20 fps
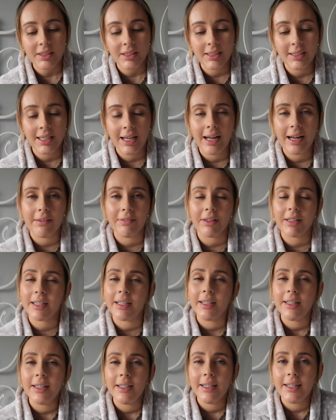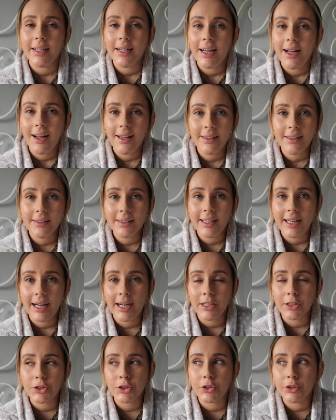and have like a little
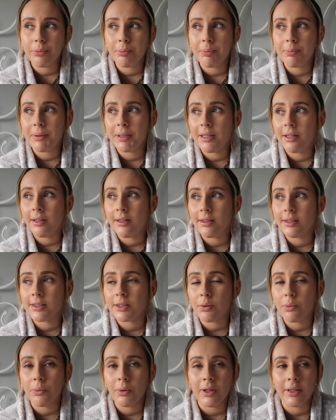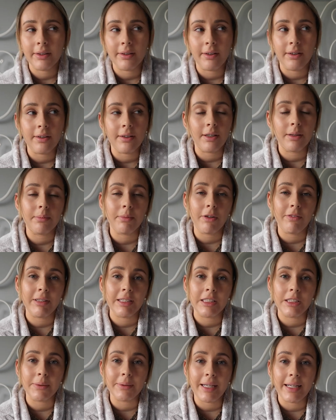catch up, because why not? I'm not
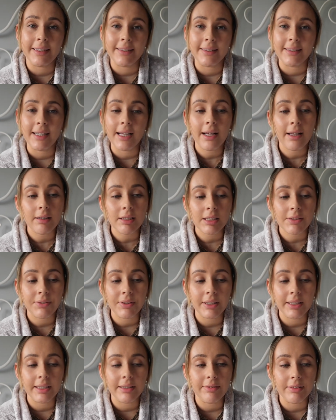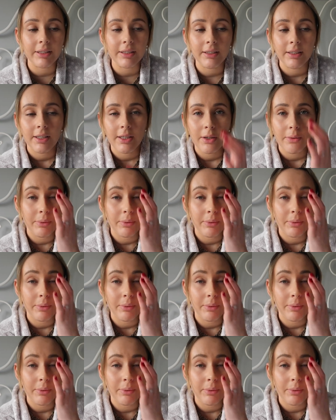really doing anything else for the evening.